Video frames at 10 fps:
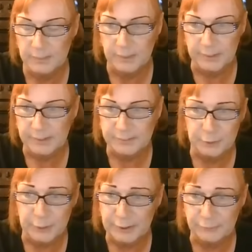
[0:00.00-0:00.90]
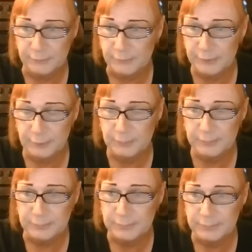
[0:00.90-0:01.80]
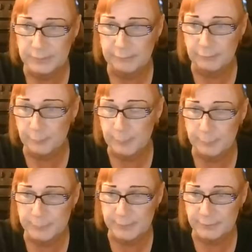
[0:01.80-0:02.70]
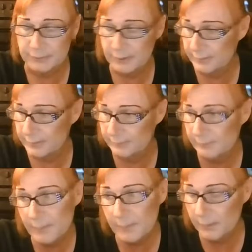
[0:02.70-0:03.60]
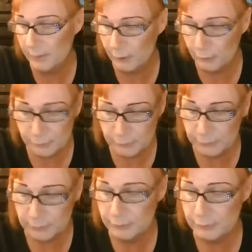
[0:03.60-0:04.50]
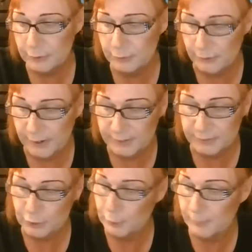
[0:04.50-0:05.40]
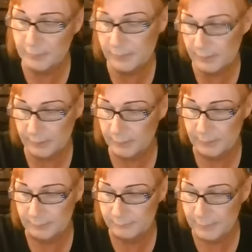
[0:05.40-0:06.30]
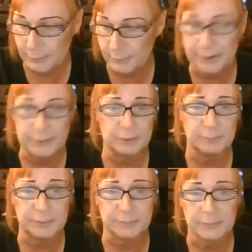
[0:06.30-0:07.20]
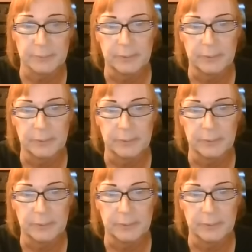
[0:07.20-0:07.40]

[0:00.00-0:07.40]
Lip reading: I got no hate for anyone, even the people that are trying to hurt the trans community. I don't hate them either.